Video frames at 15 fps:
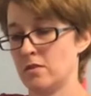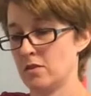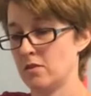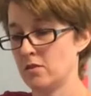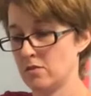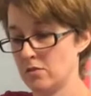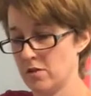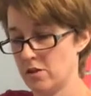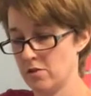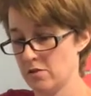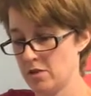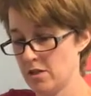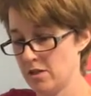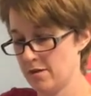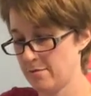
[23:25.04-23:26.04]
little
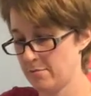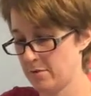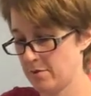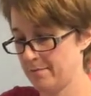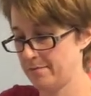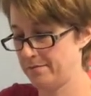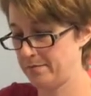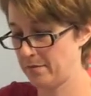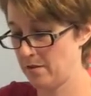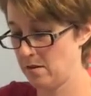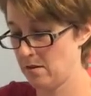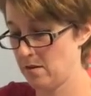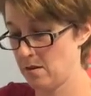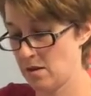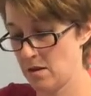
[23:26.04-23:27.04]
irritating, but
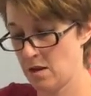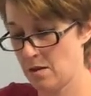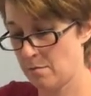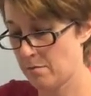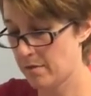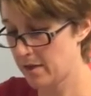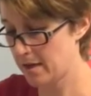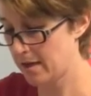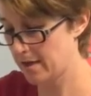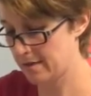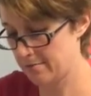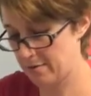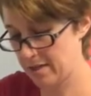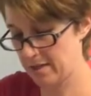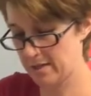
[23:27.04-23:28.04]
but it,
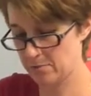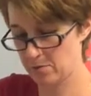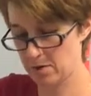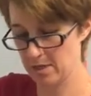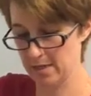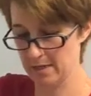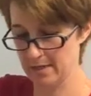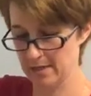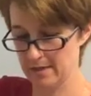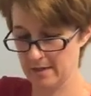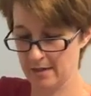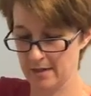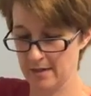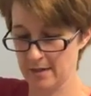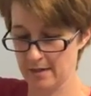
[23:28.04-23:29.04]
it is what it is.
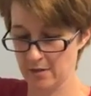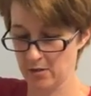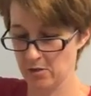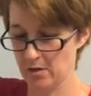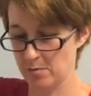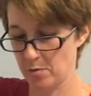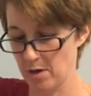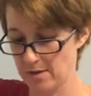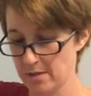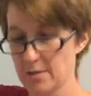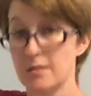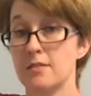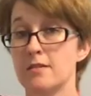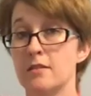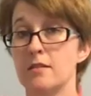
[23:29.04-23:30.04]
And they're just
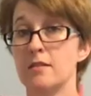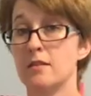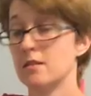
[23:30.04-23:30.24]
presents.